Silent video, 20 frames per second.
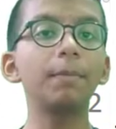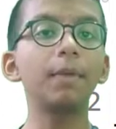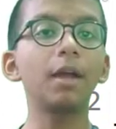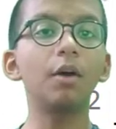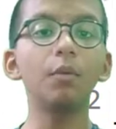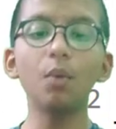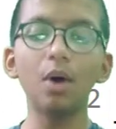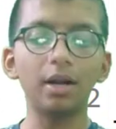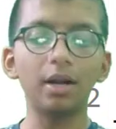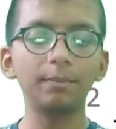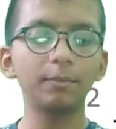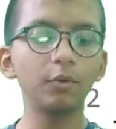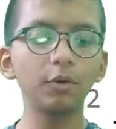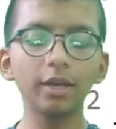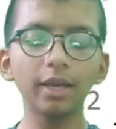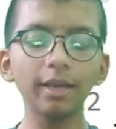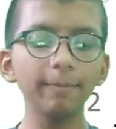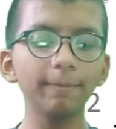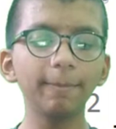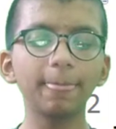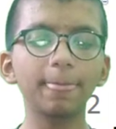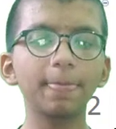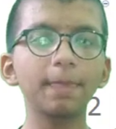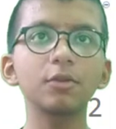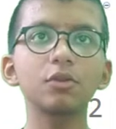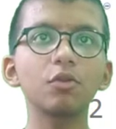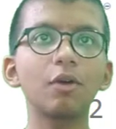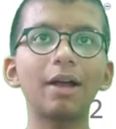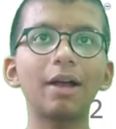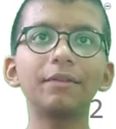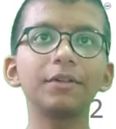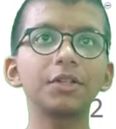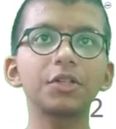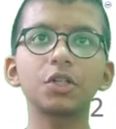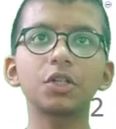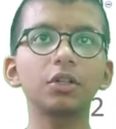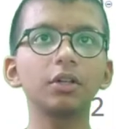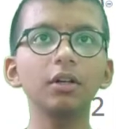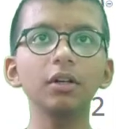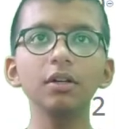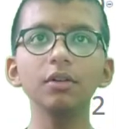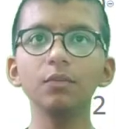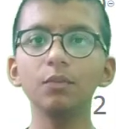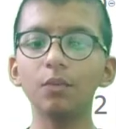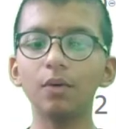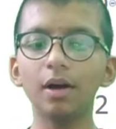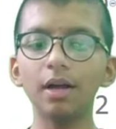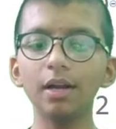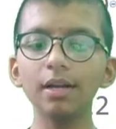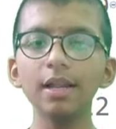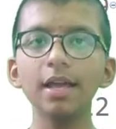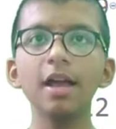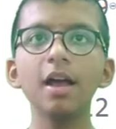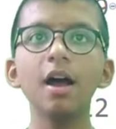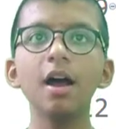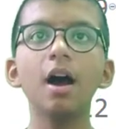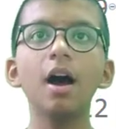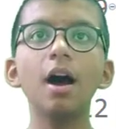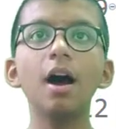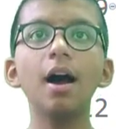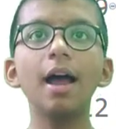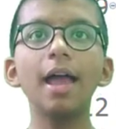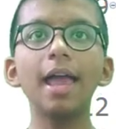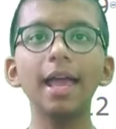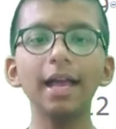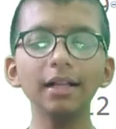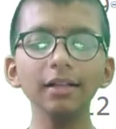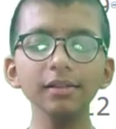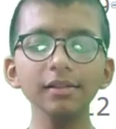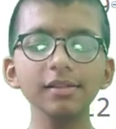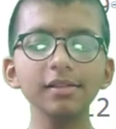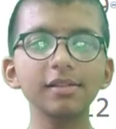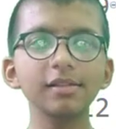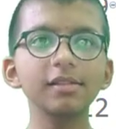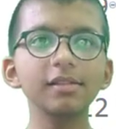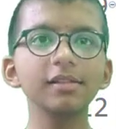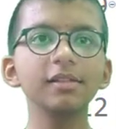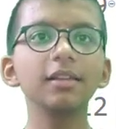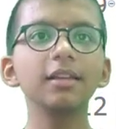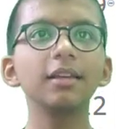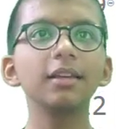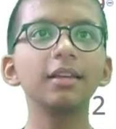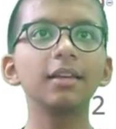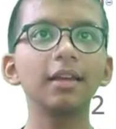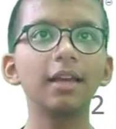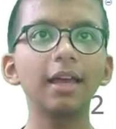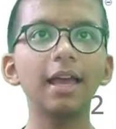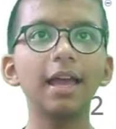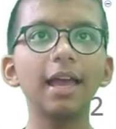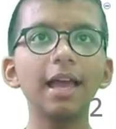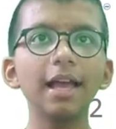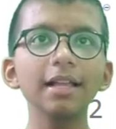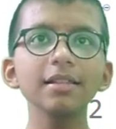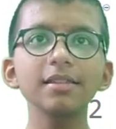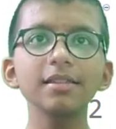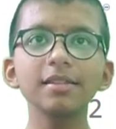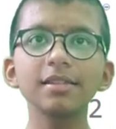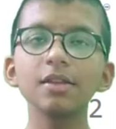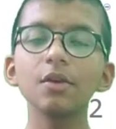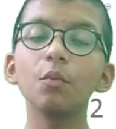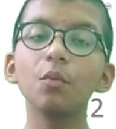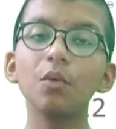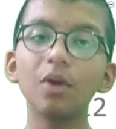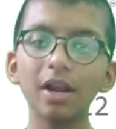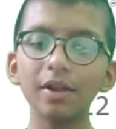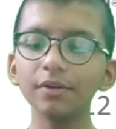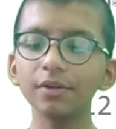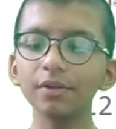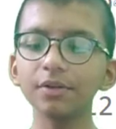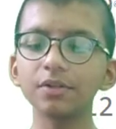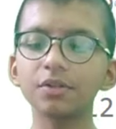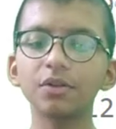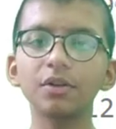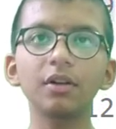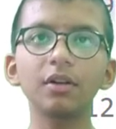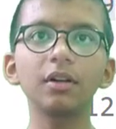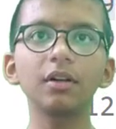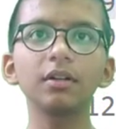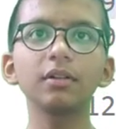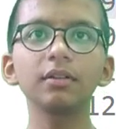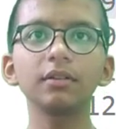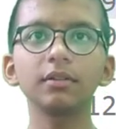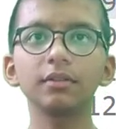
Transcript: 1. Okay, so I'll return 1, else what I will return,